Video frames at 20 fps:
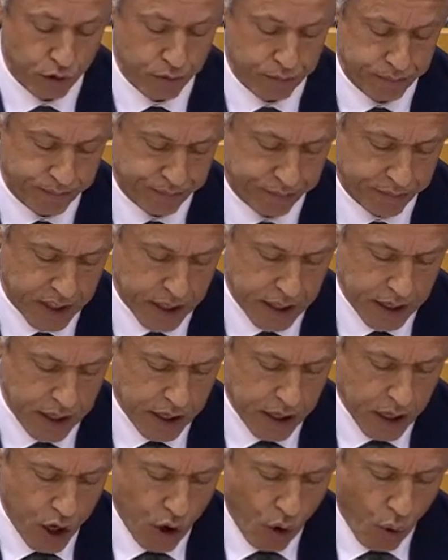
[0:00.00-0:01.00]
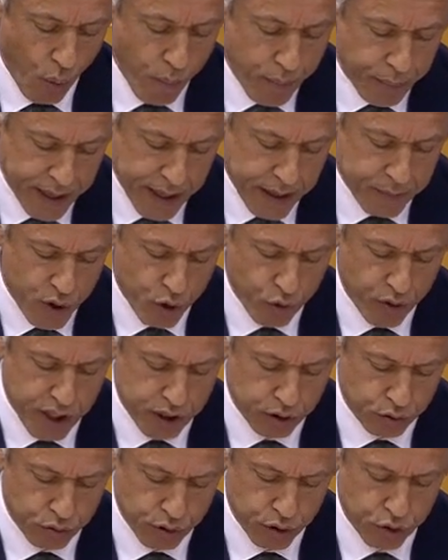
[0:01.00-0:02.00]
fostering entrepreneurship.
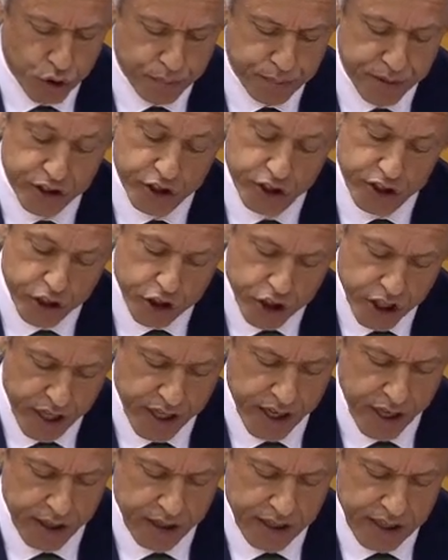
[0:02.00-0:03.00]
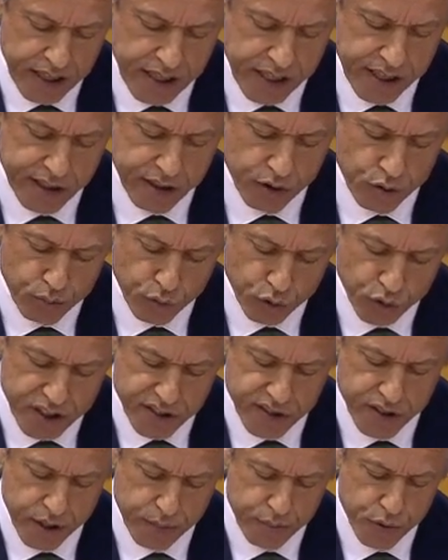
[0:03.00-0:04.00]
This award
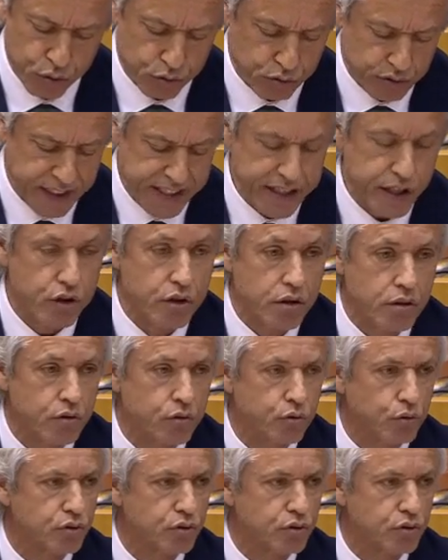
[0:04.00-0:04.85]
honours everybody, and the